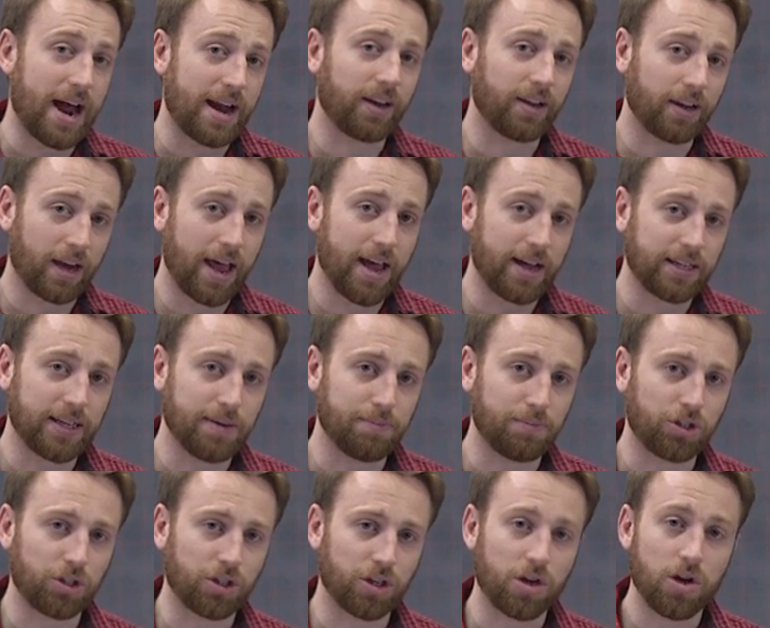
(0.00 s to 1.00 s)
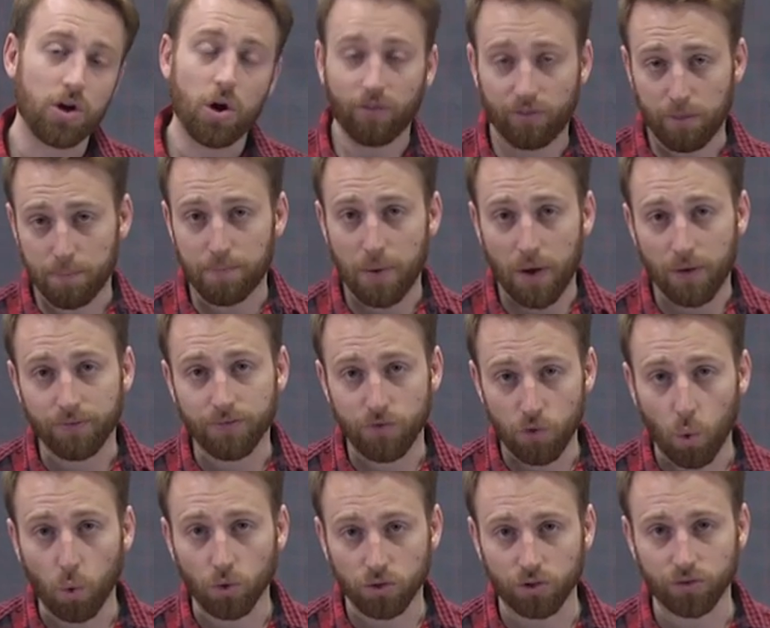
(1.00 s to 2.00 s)
annual air temperature of above
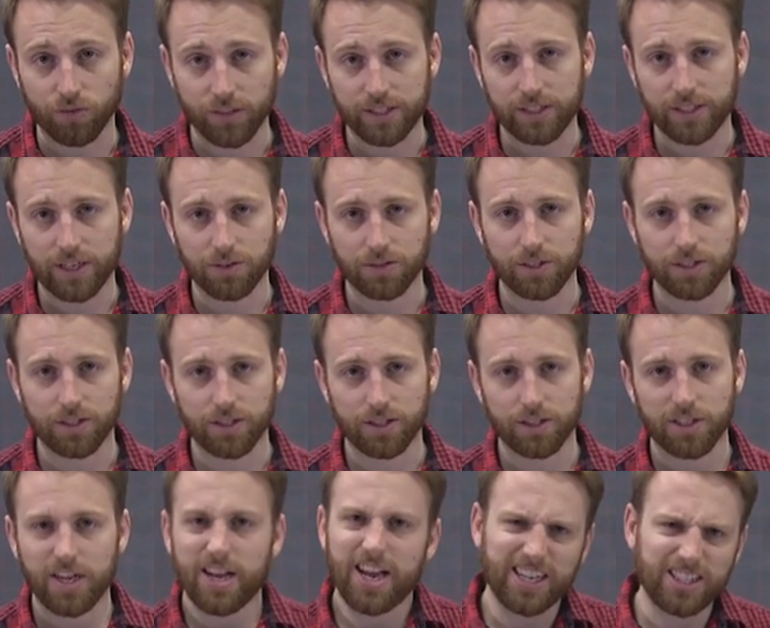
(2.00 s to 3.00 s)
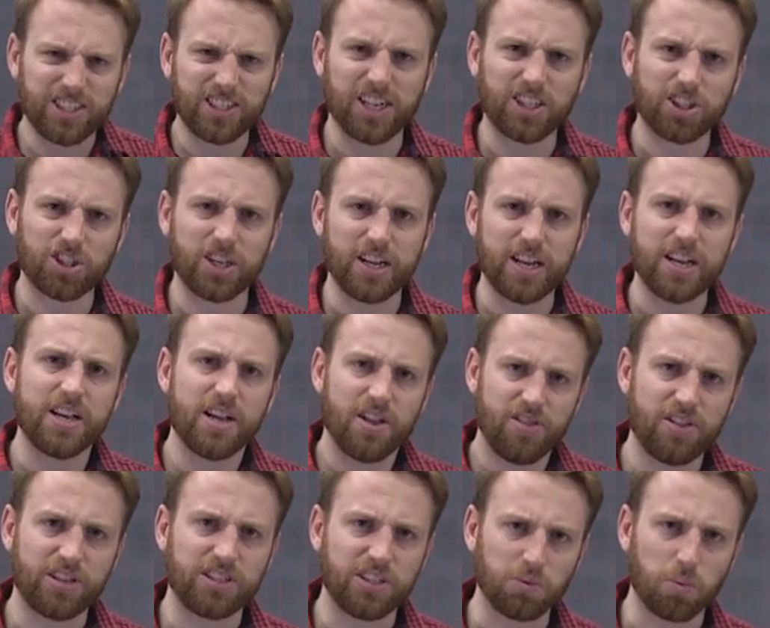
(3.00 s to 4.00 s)
0 degrees Celsius. Essentially,
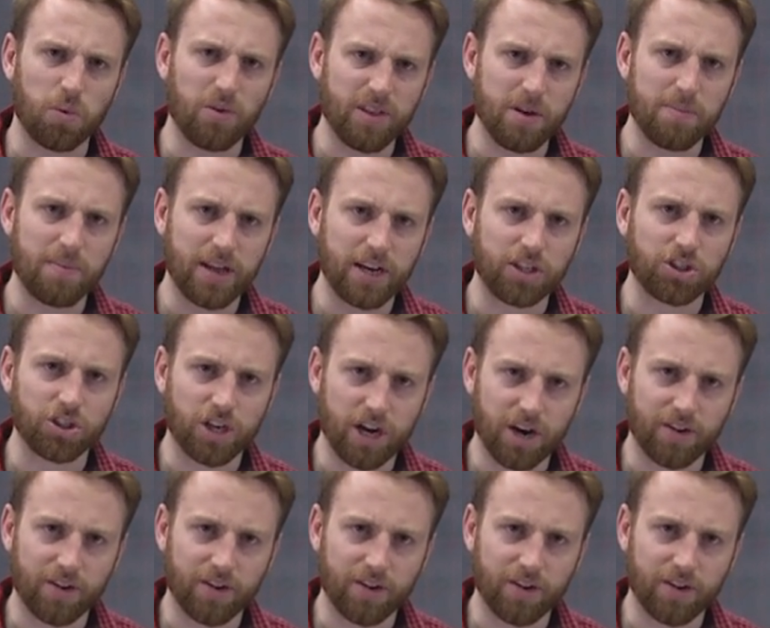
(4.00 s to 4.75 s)
this is what the ablation